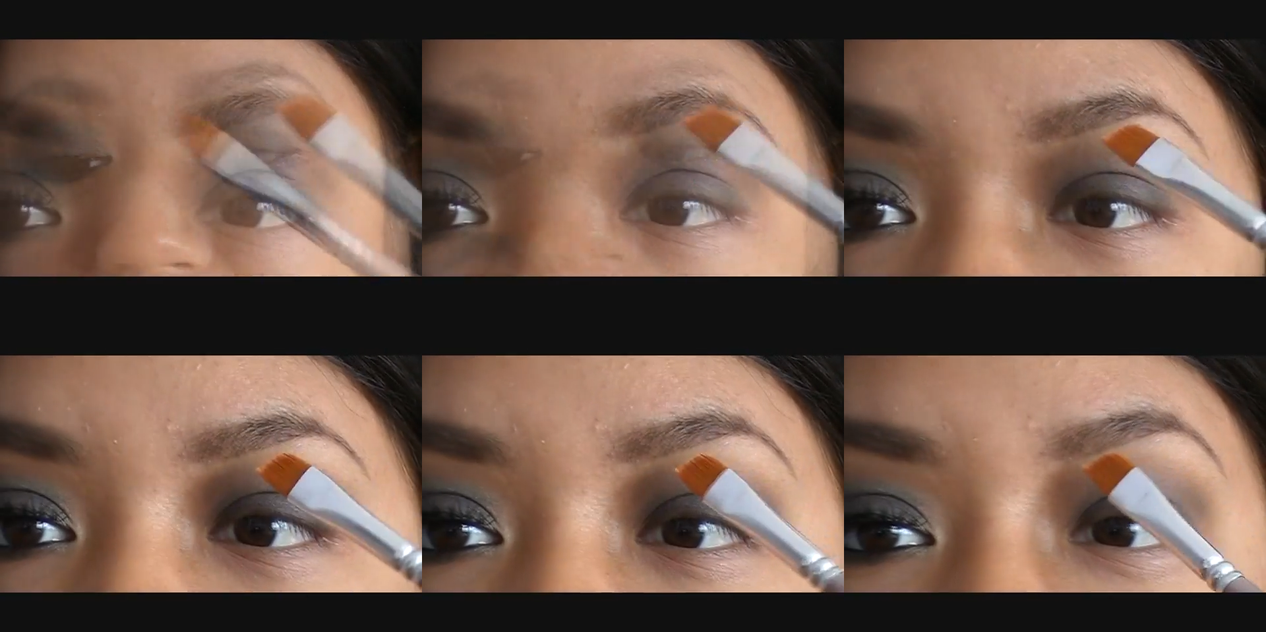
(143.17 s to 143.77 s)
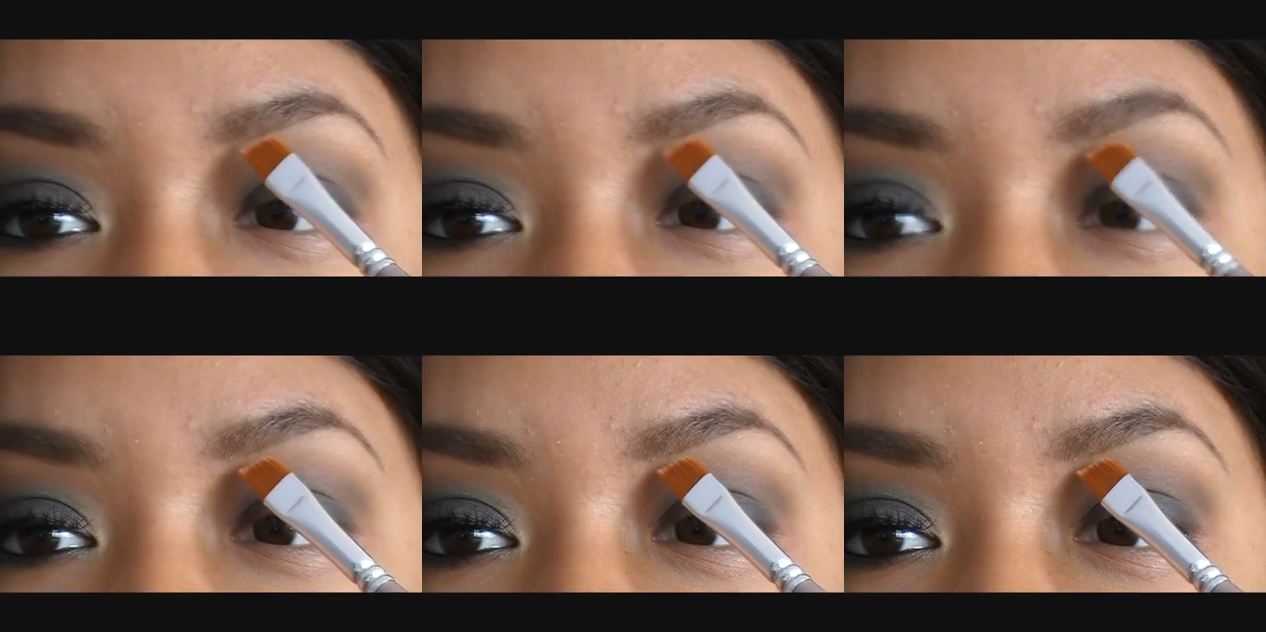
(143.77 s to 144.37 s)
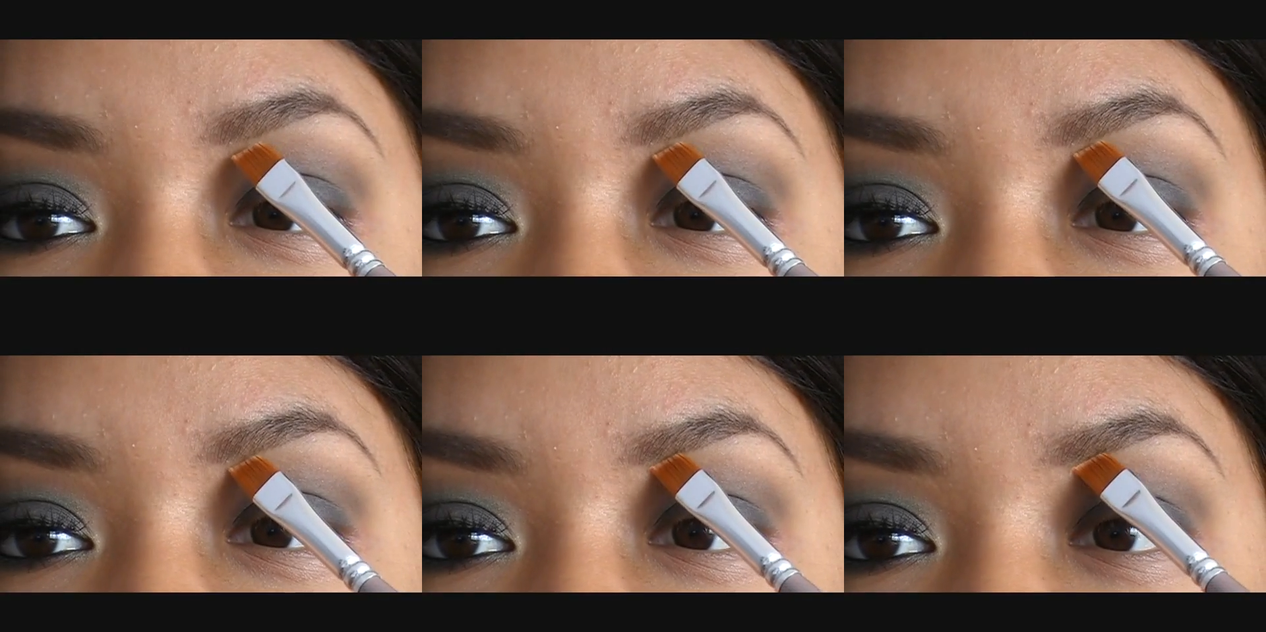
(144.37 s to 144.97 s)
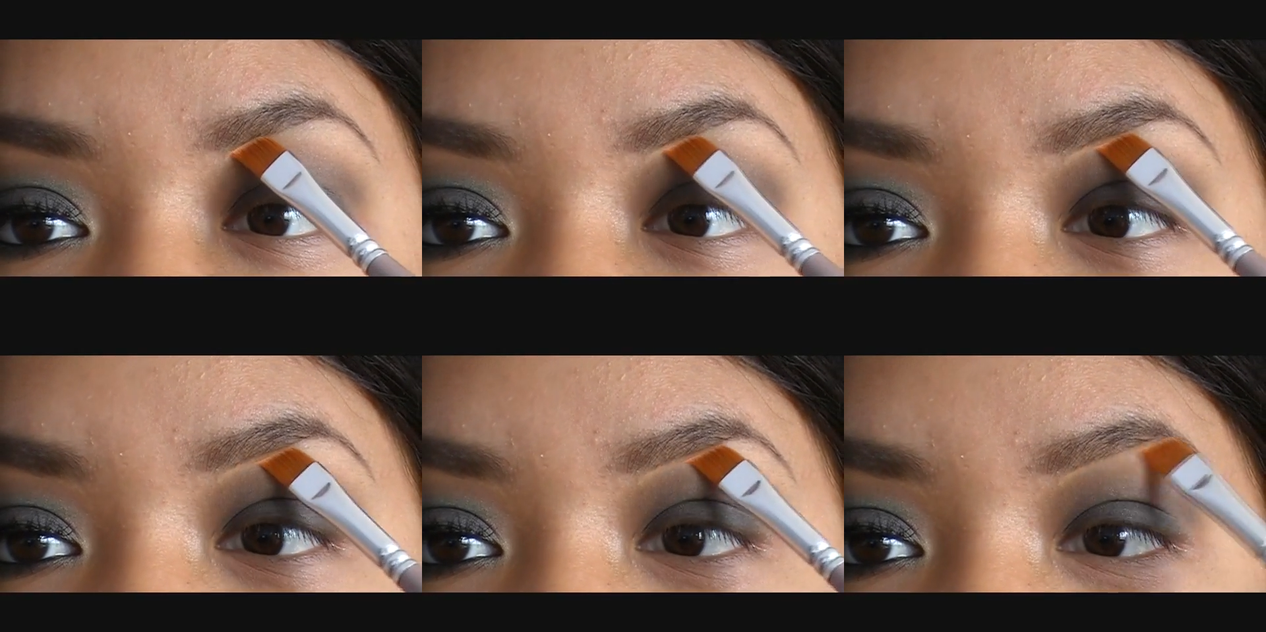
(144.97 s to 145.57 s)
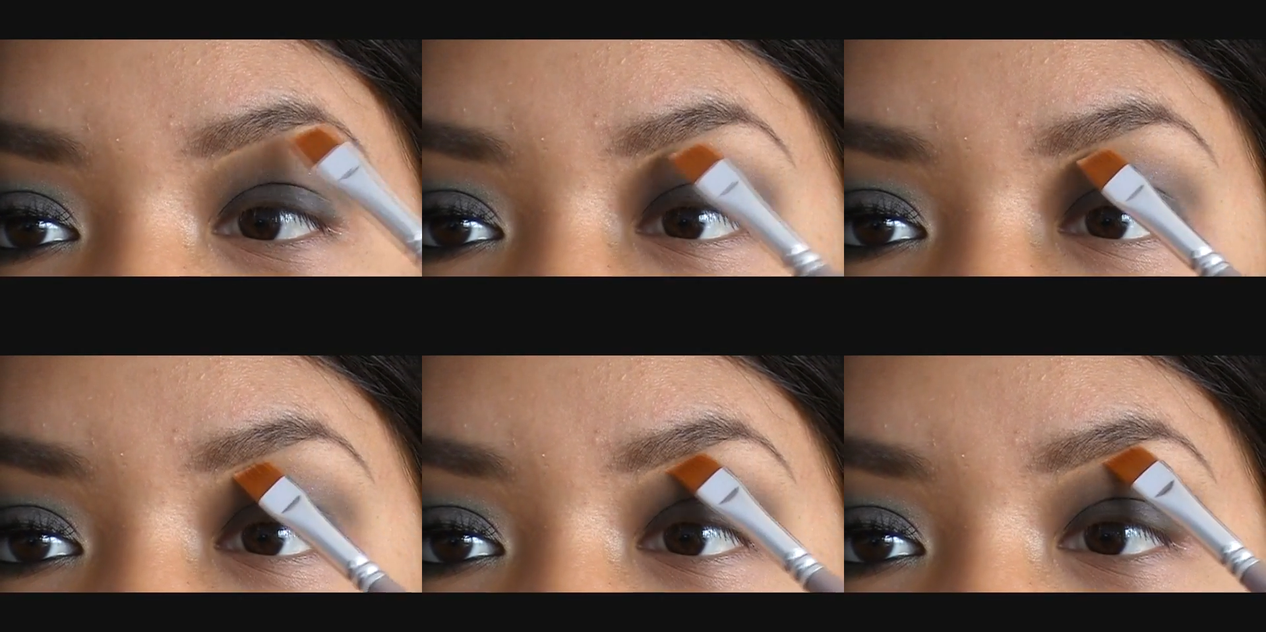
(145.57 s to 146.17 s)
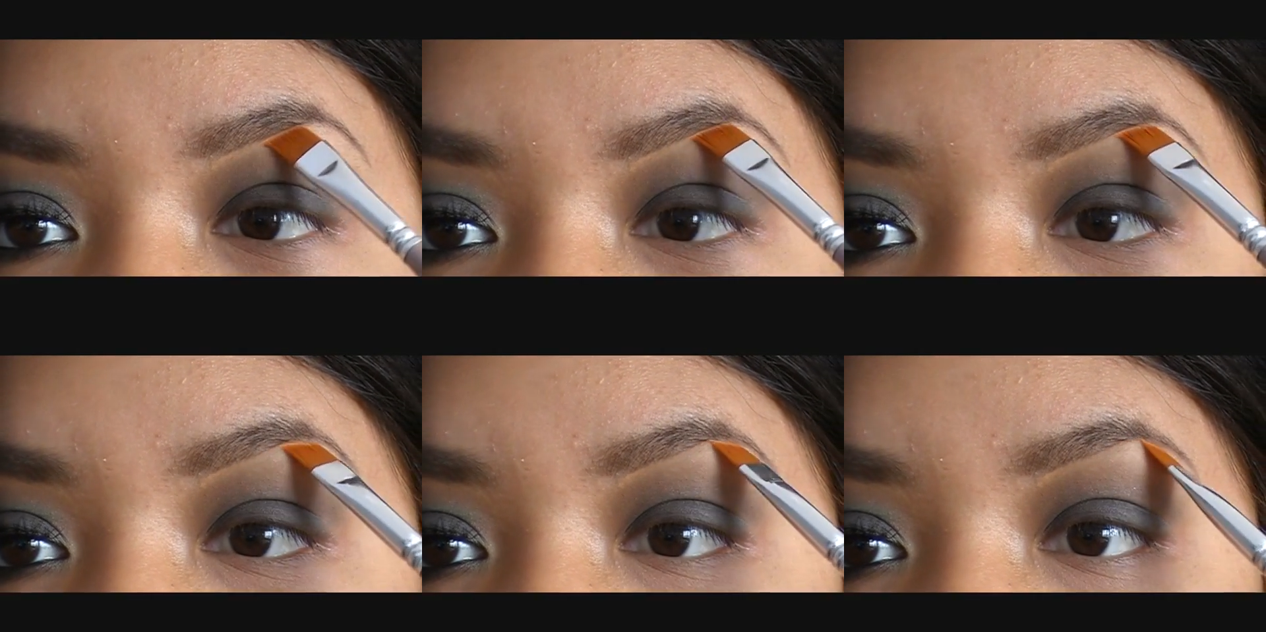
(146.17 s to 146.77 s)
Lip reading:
No face is visible, so there are no lips to read.